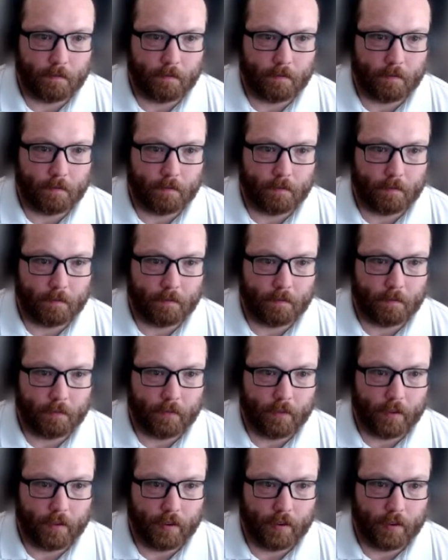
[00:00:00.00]

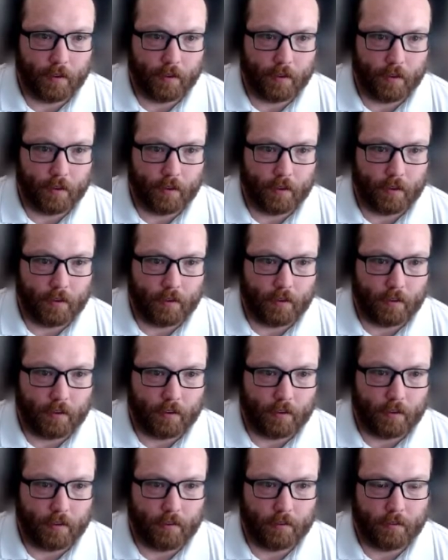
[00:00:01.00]

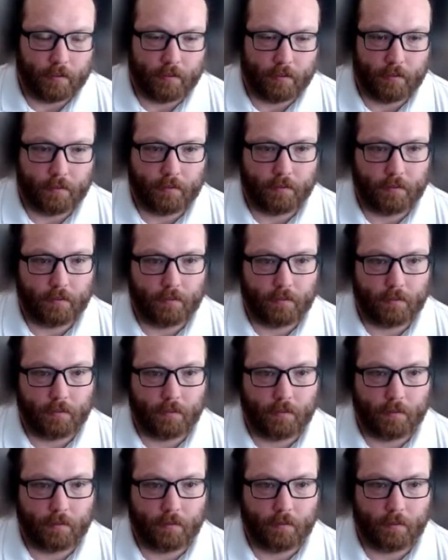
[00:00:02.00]

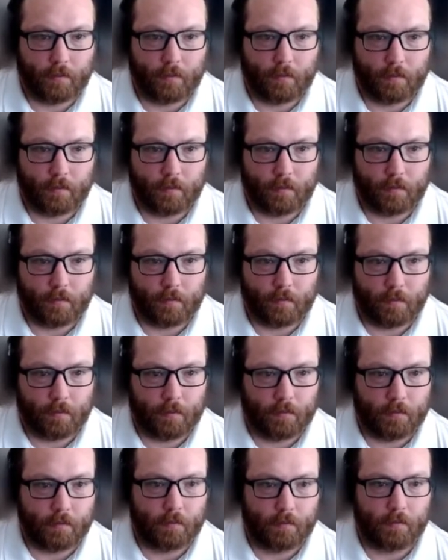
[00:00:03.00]

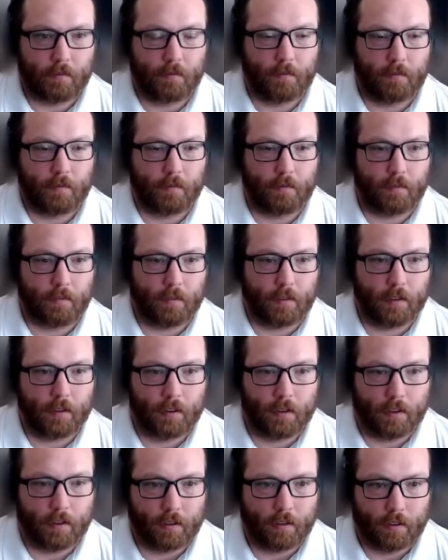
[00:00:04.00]

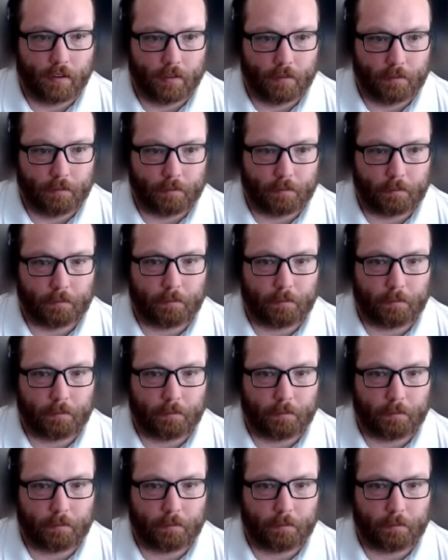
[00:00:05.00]
(not speaking)